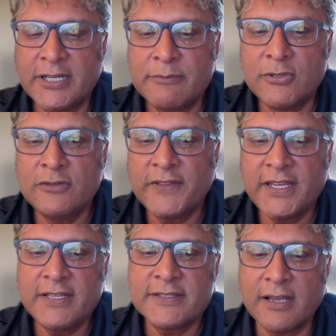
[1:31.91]
And you can
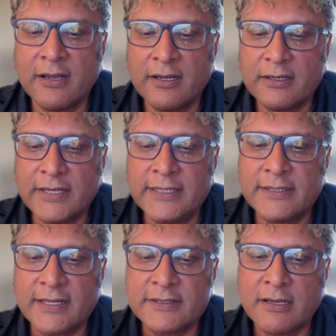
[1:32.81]
move these
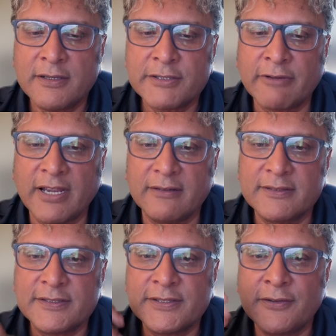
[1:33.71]
index cards
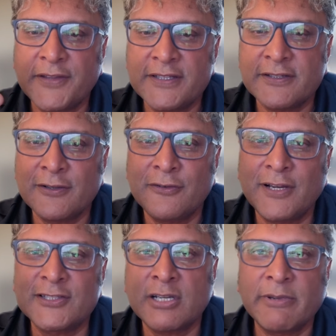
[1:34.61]
around. So
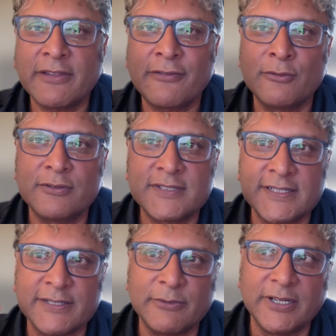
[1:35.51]
these are your atomic
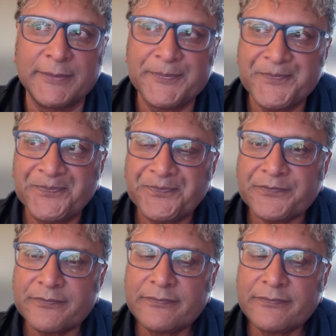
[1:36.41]
thoughts, as it were.